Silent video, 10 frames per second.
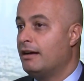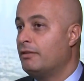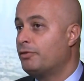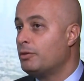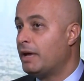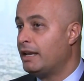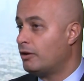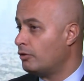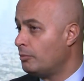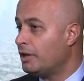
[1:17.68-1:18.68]
Uh, from an
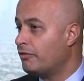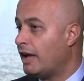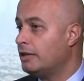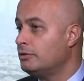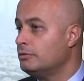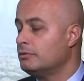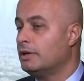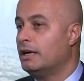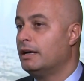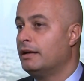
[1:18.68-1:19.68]
economic value,
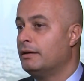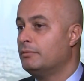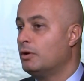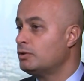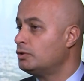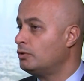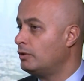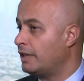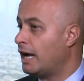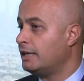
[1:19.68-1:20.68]
uh,
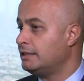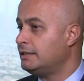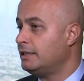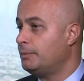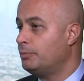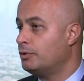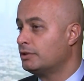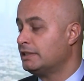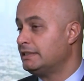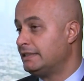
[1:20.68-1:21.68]
also the IDC
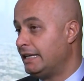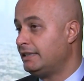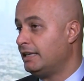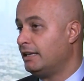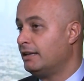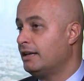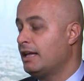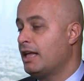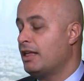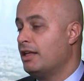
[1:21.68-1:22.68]
report is stating
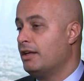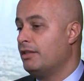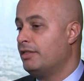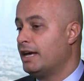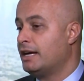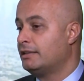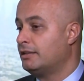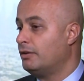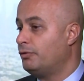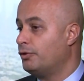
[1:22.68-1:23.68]
uh,
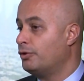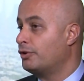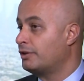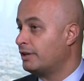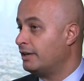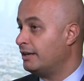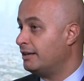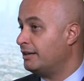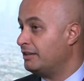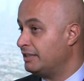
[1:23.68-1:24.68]
that for
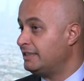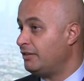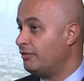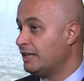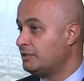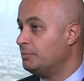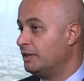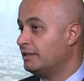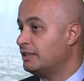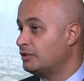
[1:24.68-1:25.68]
uh, this
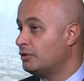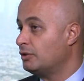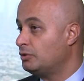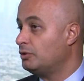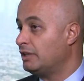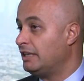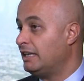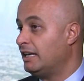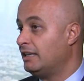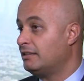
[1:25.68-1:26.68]
investment is going to
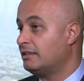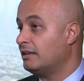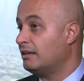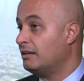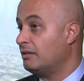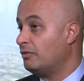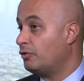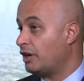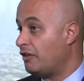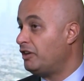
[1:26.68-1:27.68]
create uh,
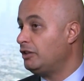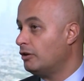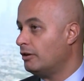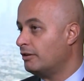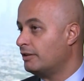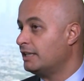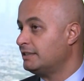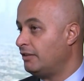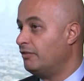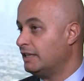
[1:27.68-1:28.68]
for every dollar
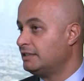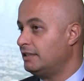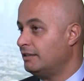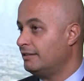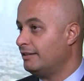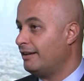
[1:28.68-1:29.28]
that's invested